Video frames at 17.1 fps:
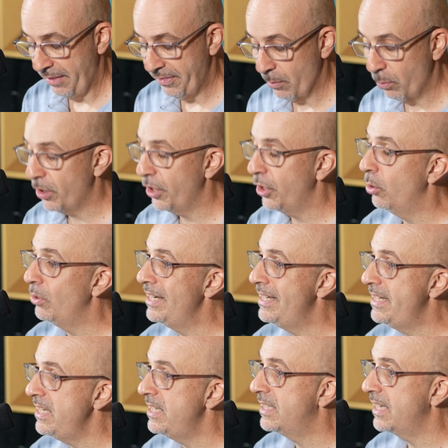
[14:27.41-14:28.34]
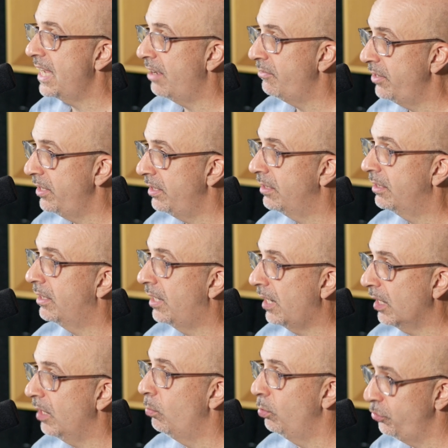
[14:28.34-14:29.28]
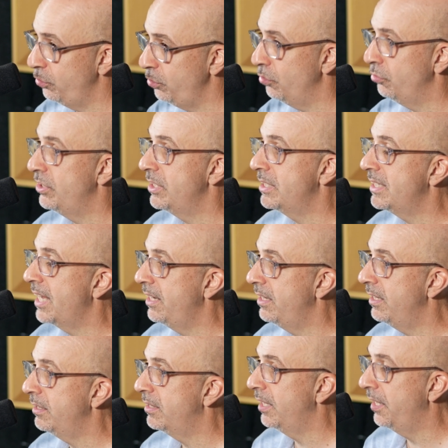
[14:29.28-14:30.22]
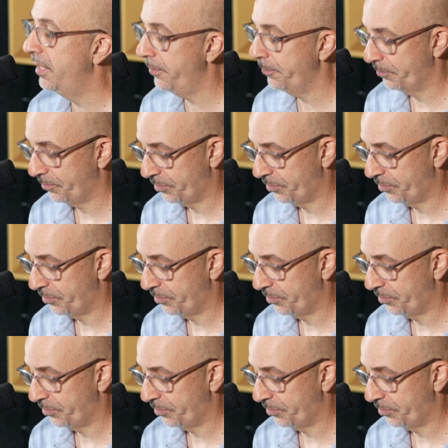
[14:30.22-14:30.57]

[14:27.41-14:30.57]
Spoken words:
Then we're going to go to D7, and we'll do your descending thing.